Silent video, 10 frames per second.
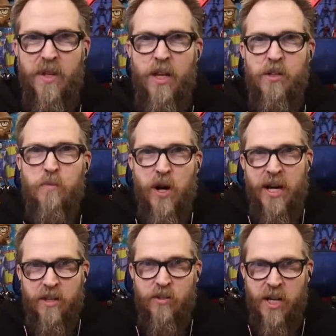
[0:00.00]
His
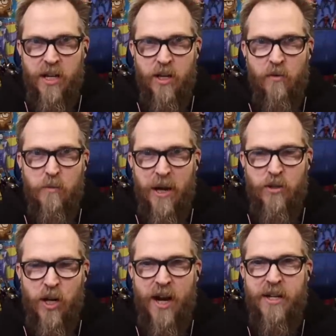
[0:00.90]
brain is taken over by
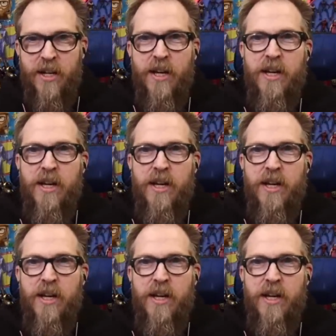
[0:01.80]
Jack,